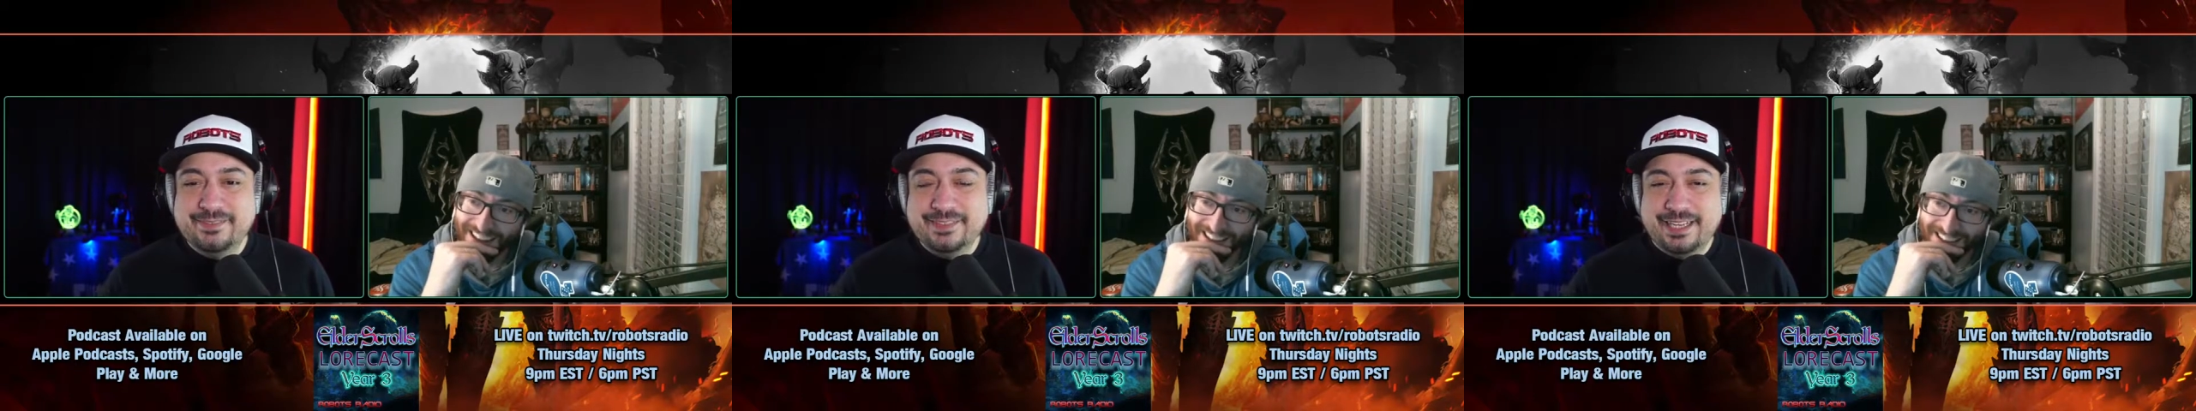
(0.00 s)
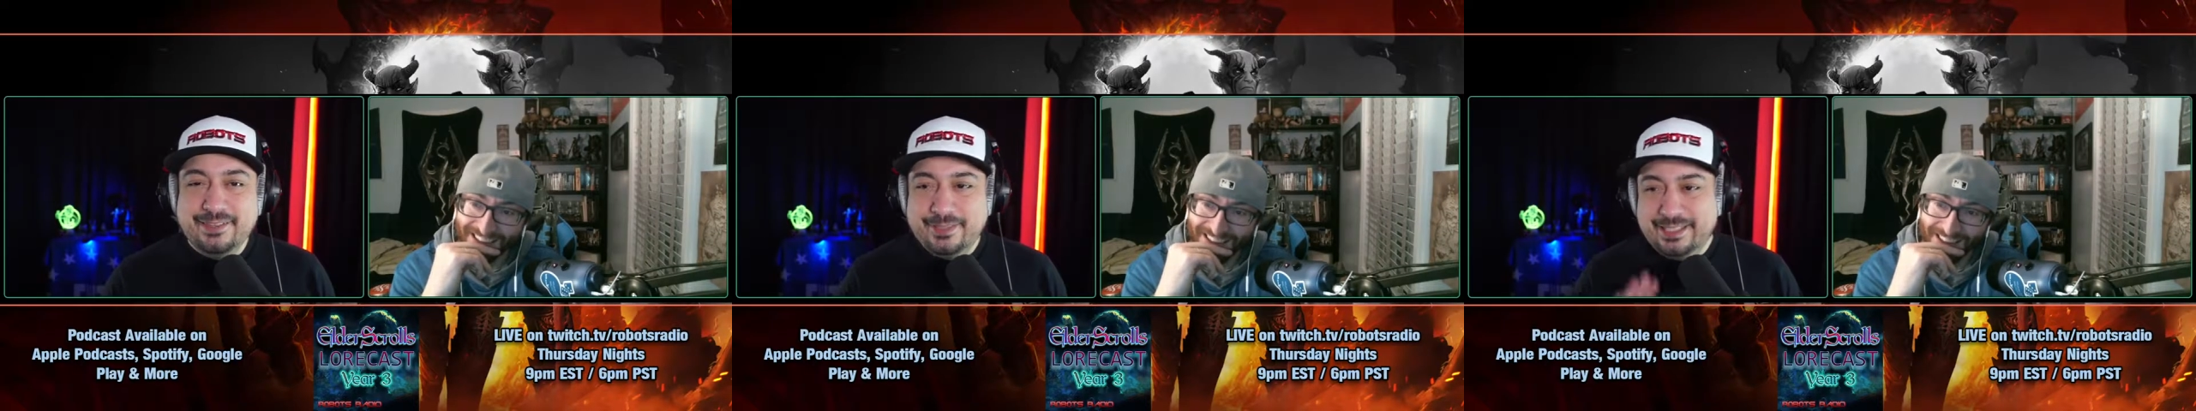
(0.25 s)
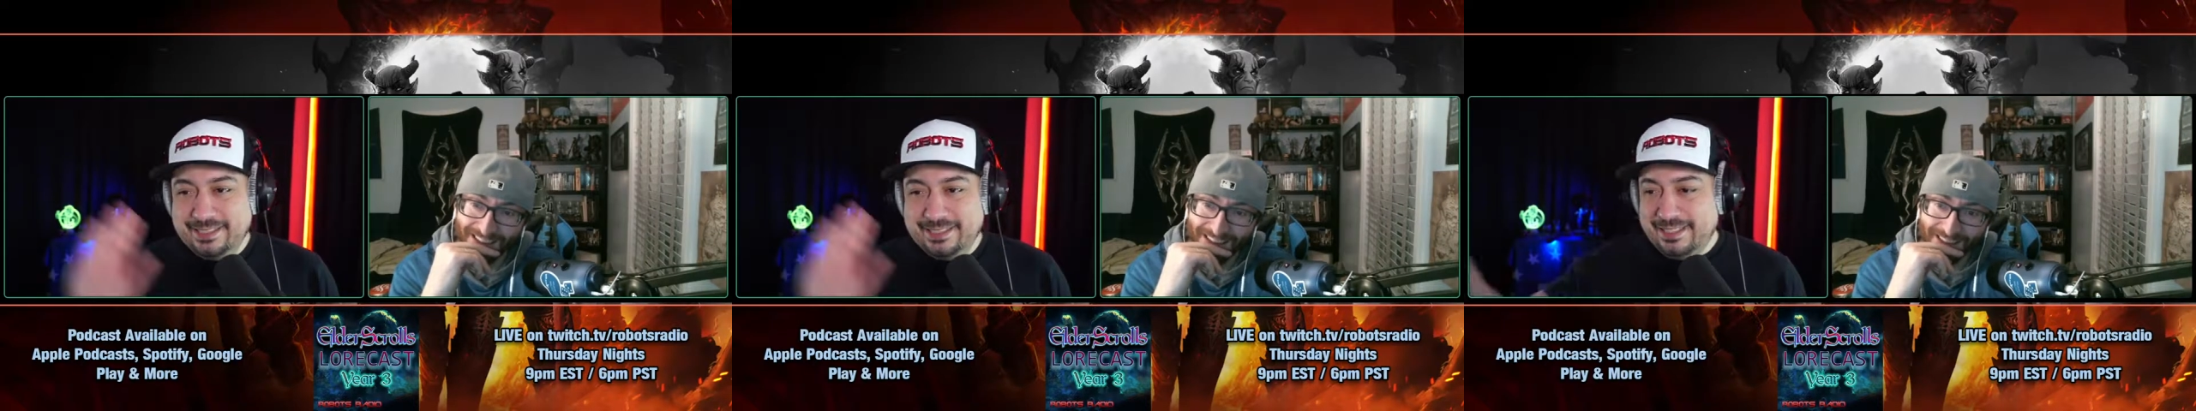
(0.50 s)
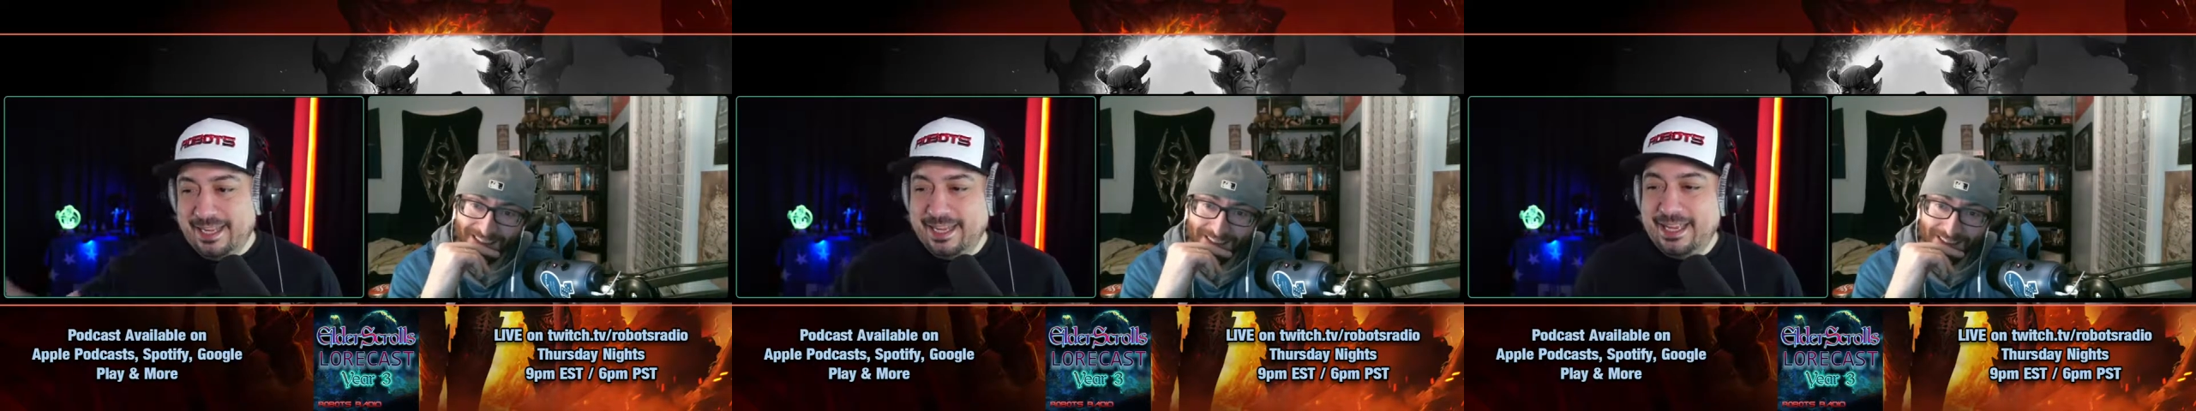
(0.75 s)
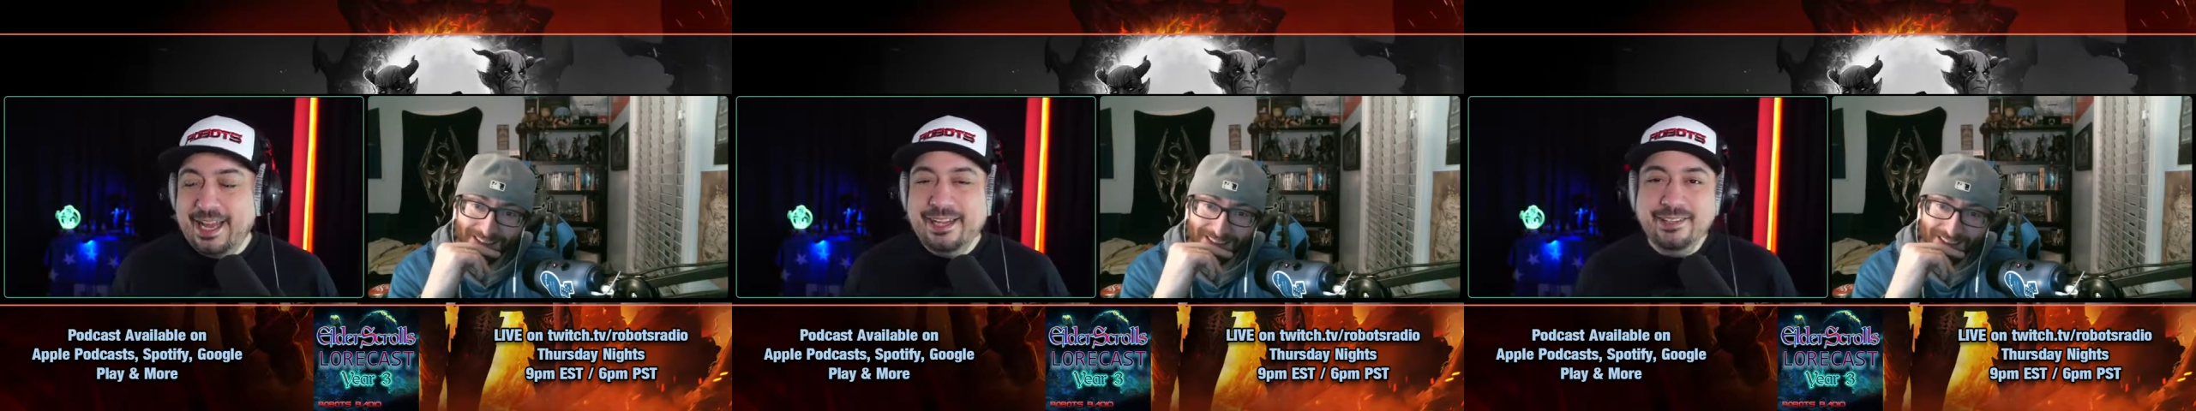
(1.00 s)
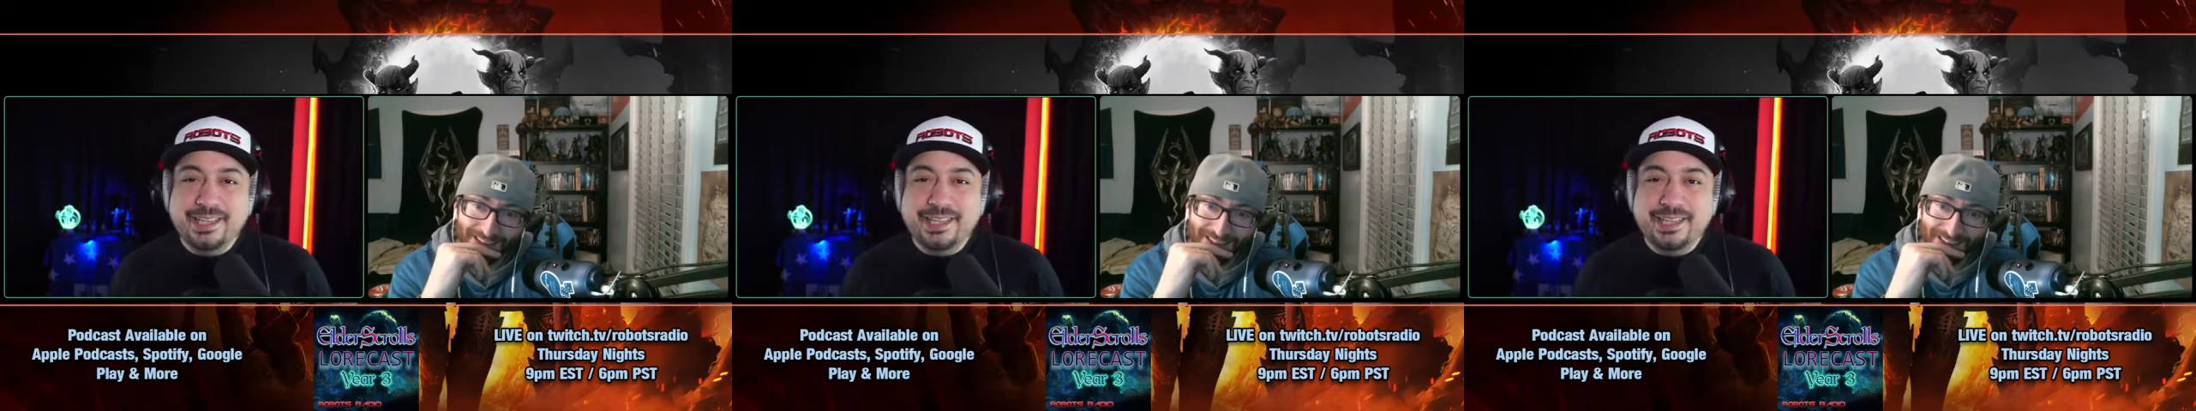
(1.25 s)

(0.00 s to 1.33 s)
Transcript: kind of went. So, yeah. I don't